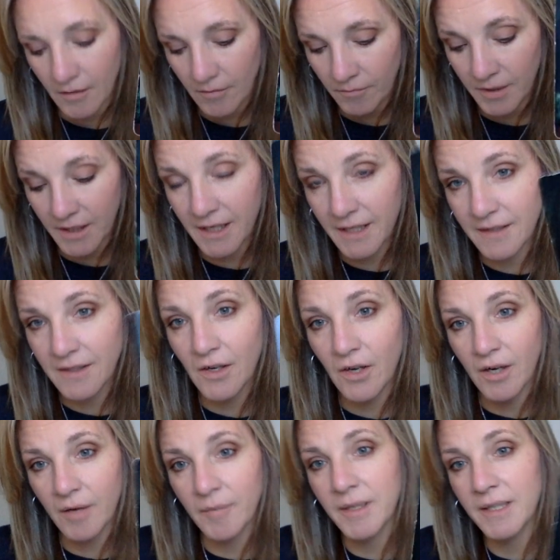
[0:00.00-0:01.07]
Because
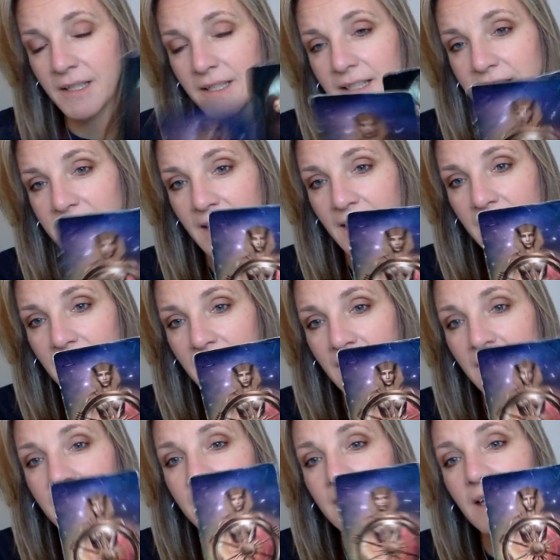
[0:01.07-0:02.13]
karma is saying
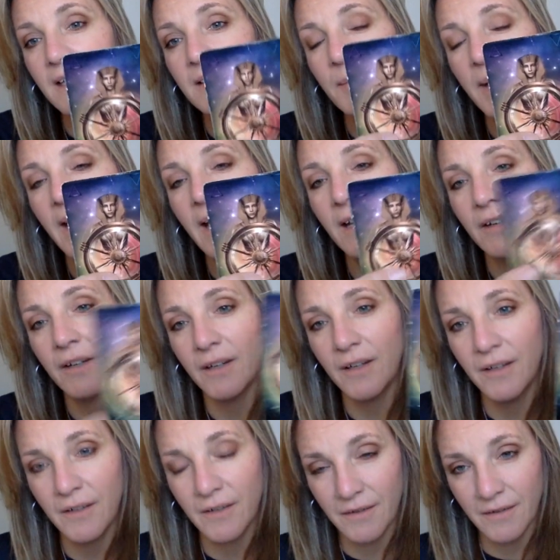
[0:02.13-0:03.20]
it does matter.
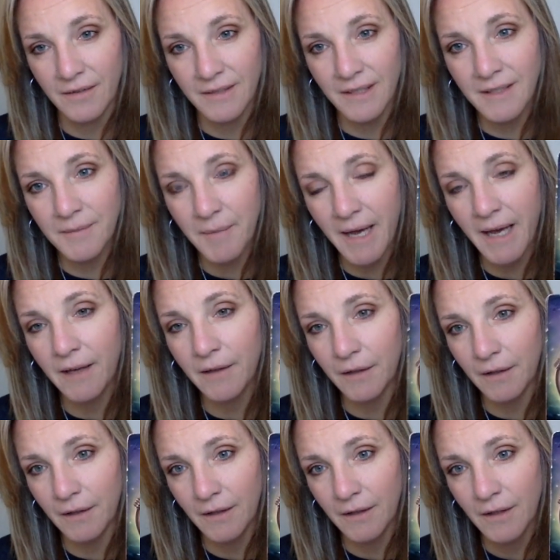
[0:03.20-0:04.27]
It does
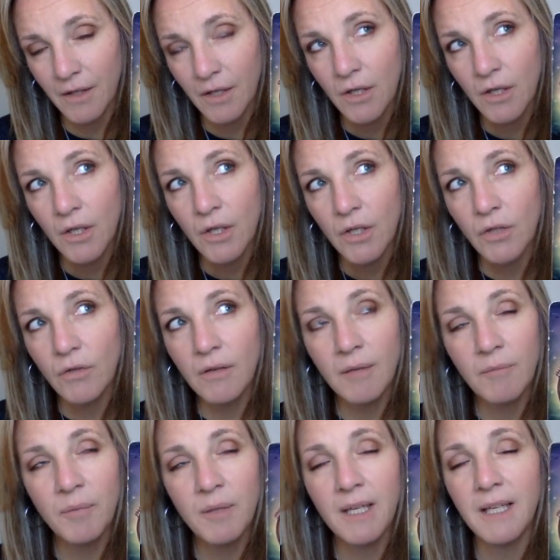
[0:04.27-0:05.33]
matter. You can
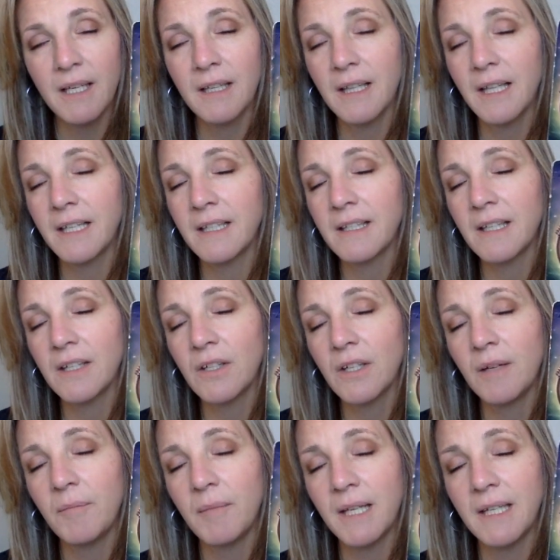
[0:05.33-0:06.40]
be like such an
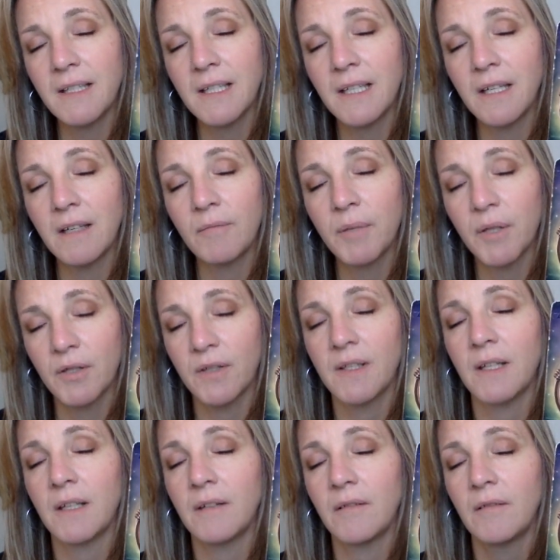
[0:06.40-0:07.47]
amazing
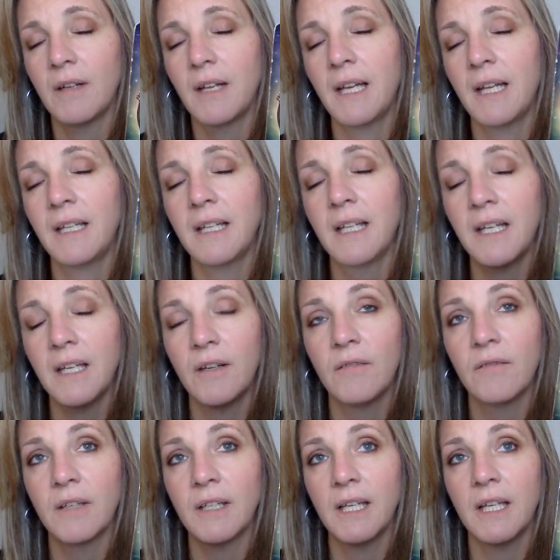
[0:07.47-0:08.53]
person and give
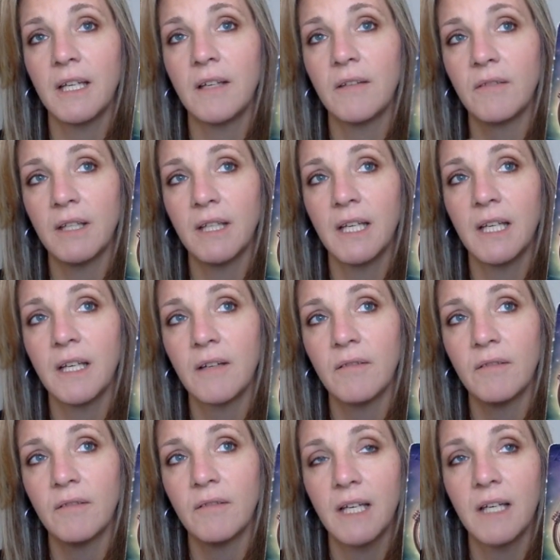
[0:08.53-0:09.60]
and give and give
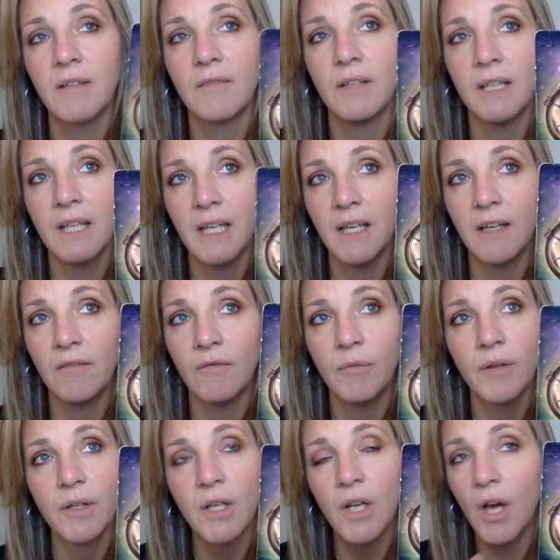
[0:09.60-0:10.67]
and give and give
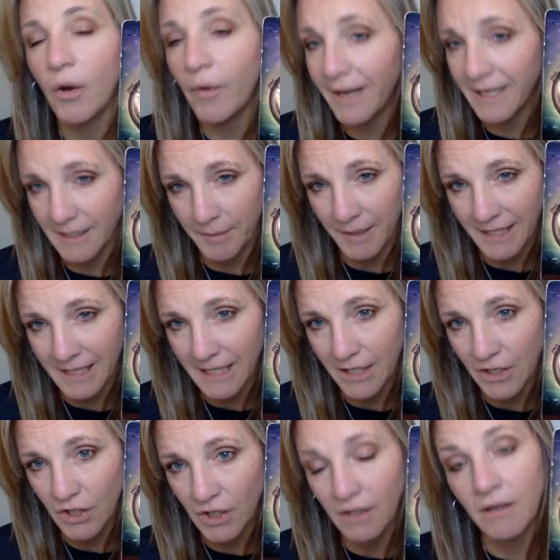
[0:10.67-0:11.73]
with no
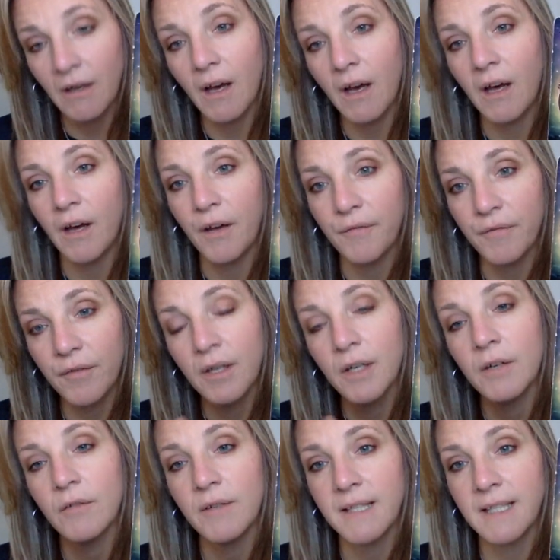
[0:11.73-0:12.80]
expectation of
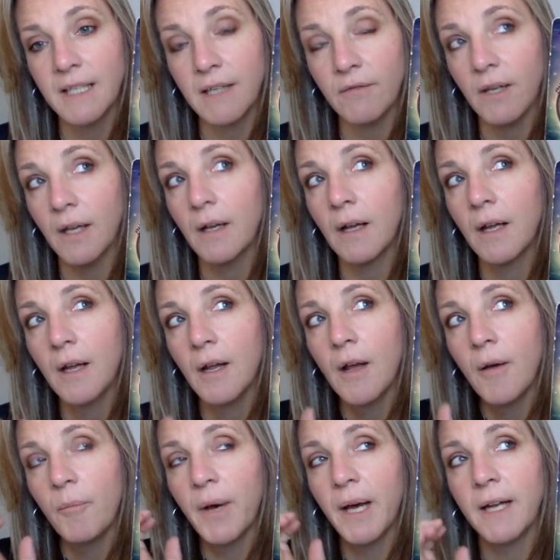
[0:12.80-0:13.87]
receiving.
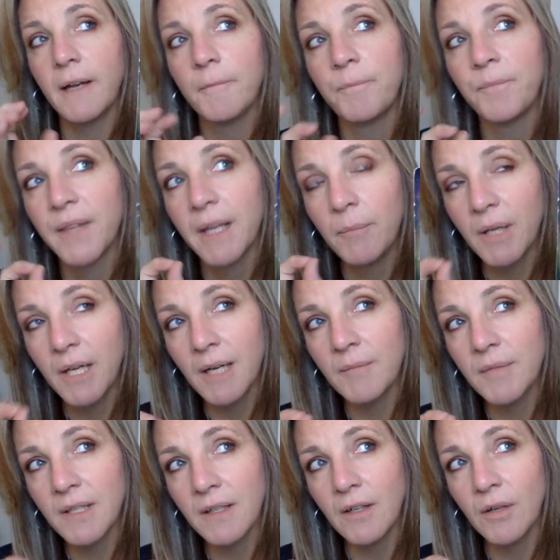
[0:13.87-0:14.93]
But it
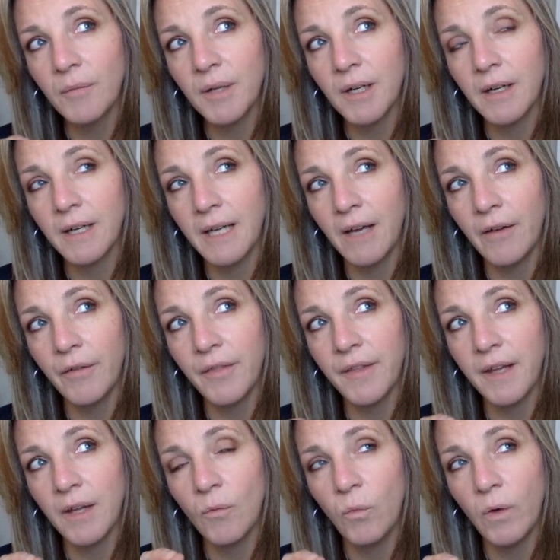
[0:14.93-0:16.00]
becomes a little bit
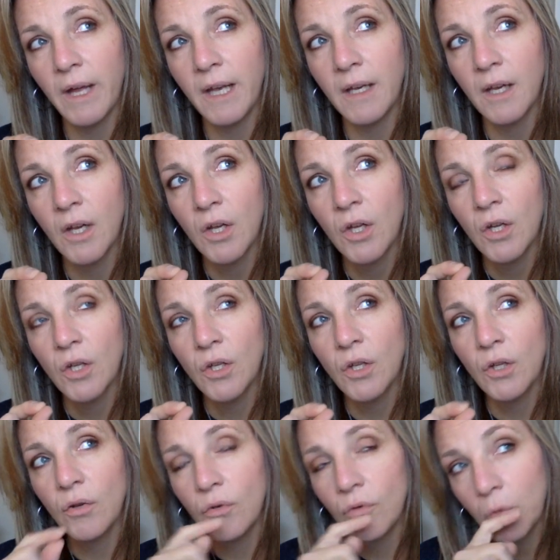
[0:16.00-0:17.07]
unhealthy when
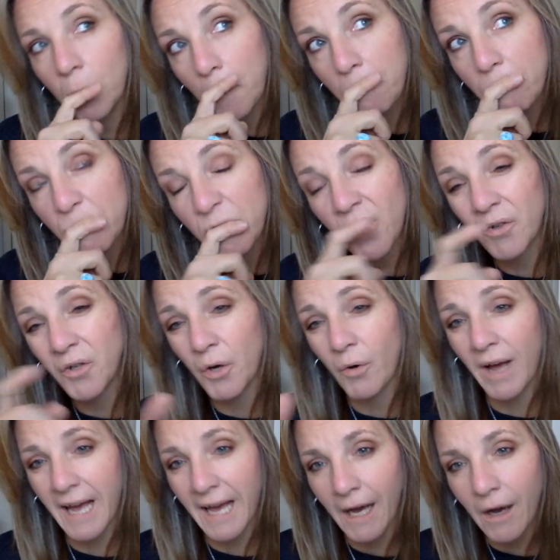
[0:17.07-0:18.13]
you don't know
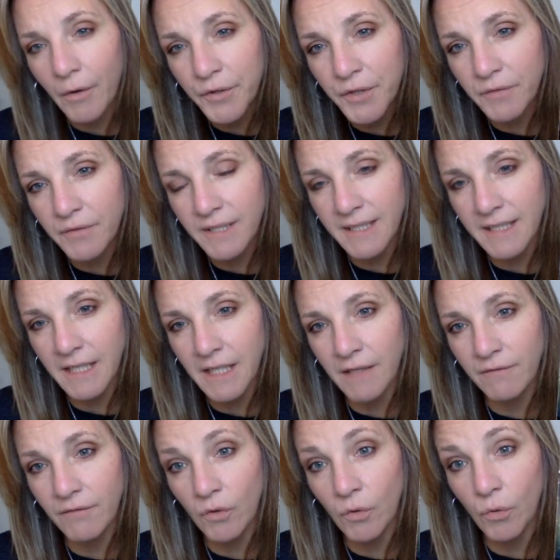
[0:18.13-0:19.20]
how to
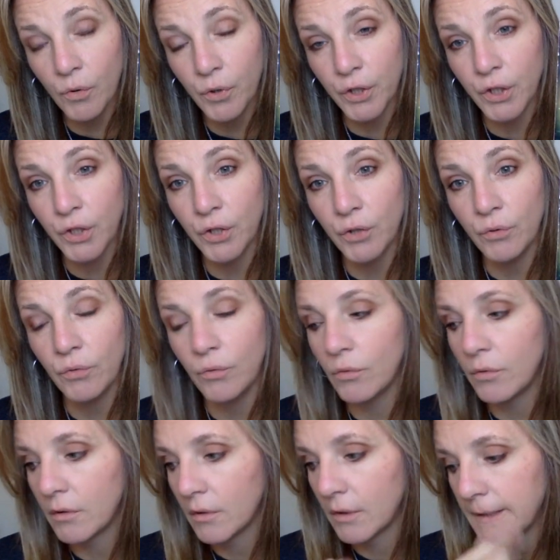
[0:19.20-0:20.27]
receive, or
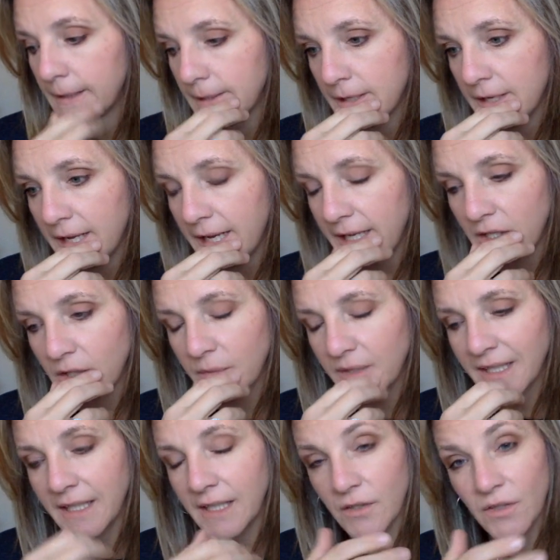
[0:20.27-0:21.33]
it's almost
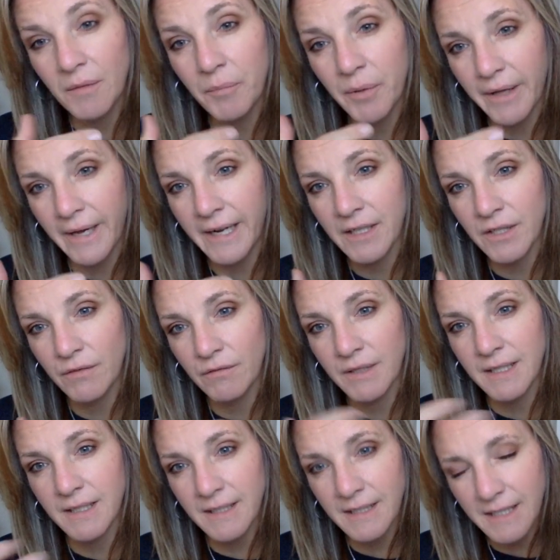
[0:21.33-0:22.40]
like there's a block to
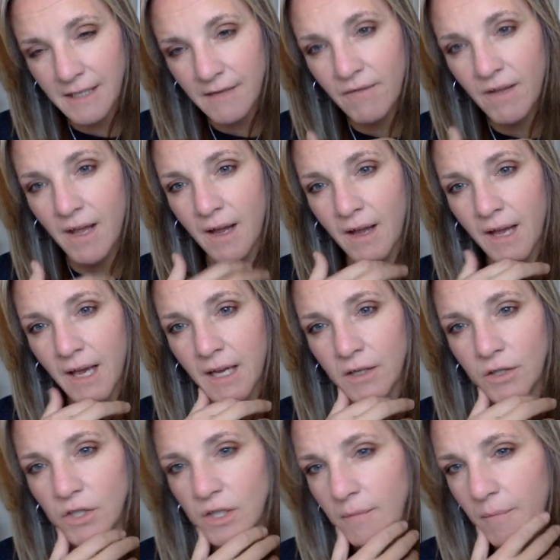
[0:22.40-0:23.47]
receiving
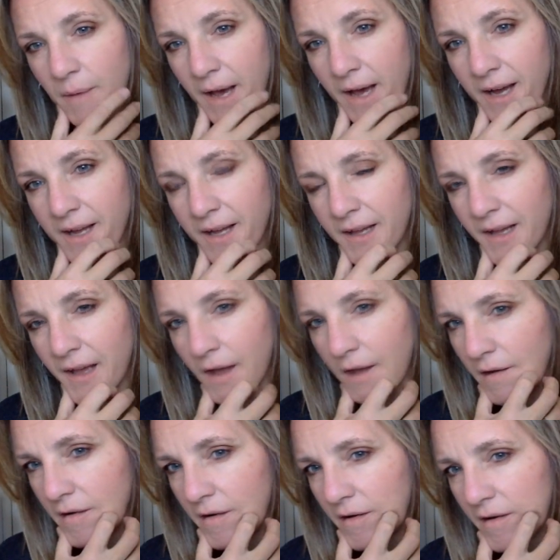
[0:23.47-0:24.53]
energy back again.